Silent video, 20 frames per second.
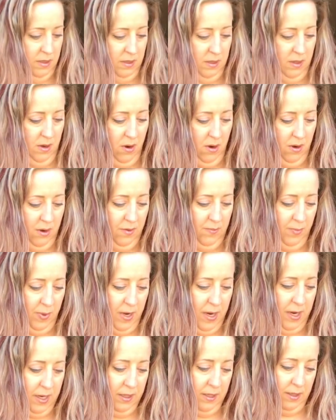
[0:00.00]
Art of
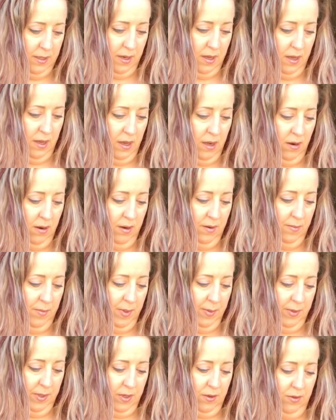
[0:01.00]

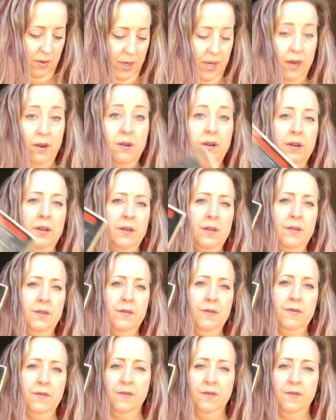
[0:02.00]
Biblical Narrative,